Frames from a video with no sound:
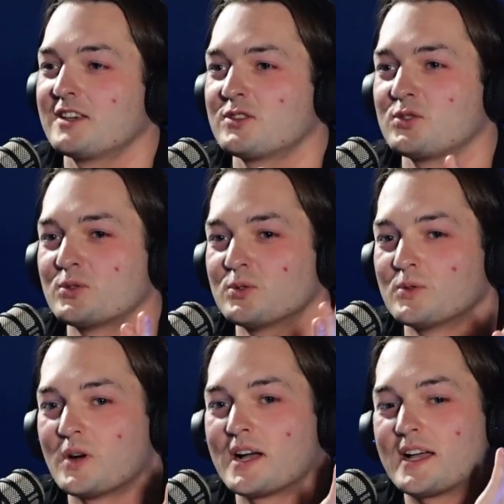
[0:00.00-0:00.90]

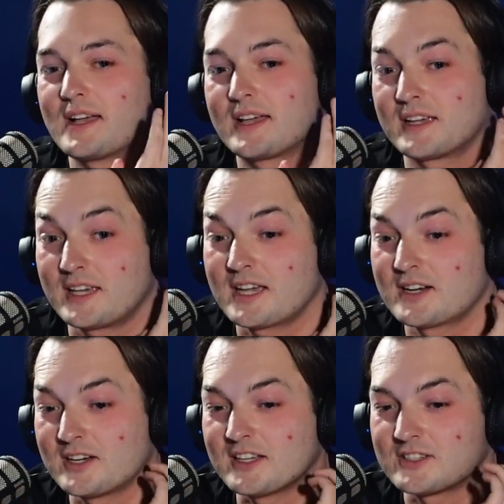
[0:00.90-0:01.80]
So I kind
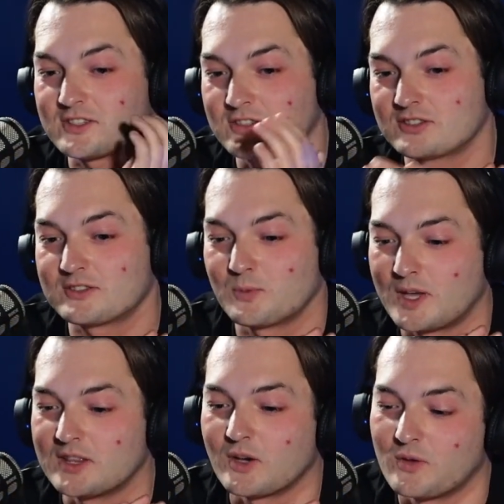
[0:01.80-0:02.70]
of
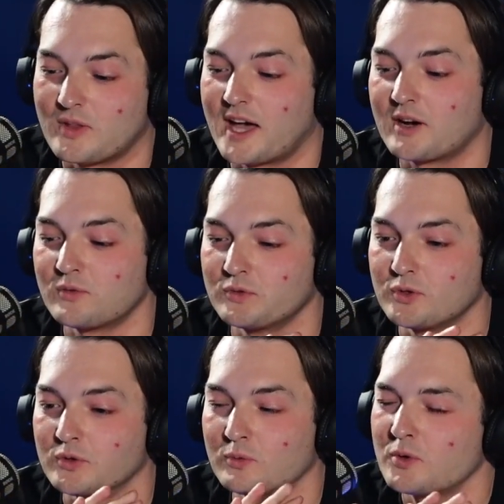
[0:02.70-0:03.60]
went down that
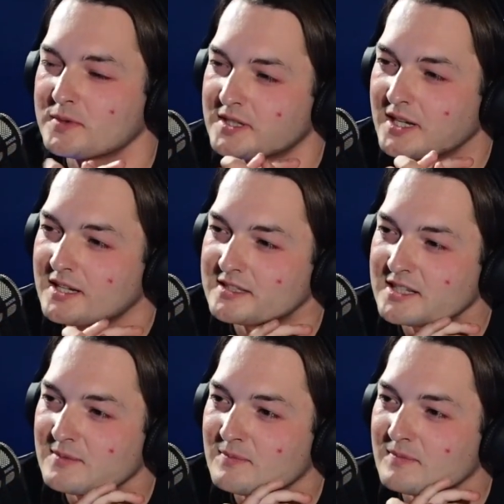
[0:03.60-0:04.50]
route. What was the guy's
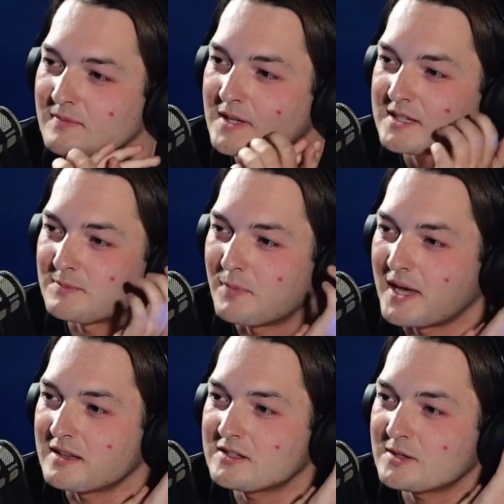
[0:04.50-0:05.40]
name? It's
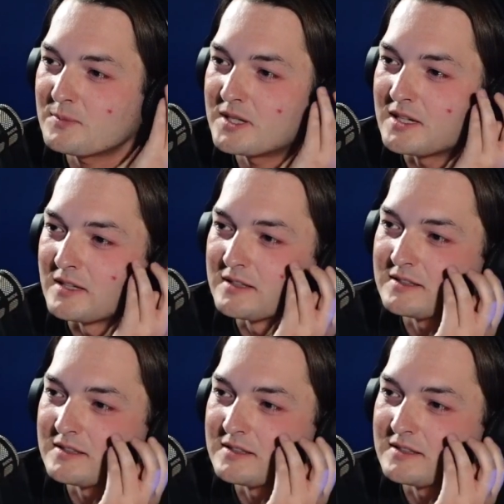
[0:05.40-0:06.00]
Ben somebody.